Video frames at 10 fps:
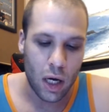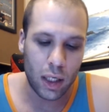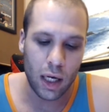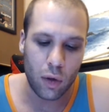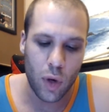
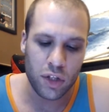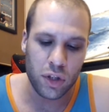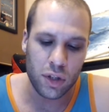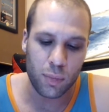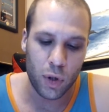Again,
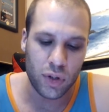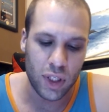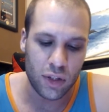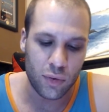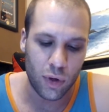questions
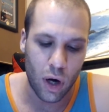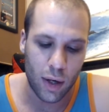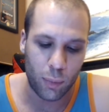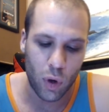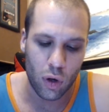persist
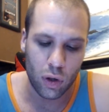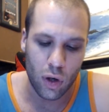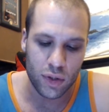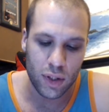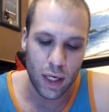regarding
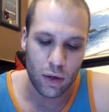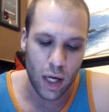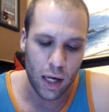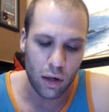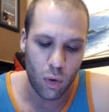protocols, and they are
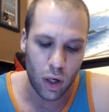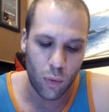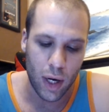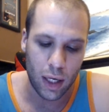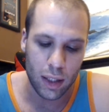not going
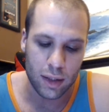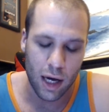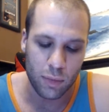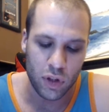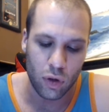away
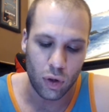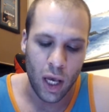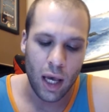anytime soon.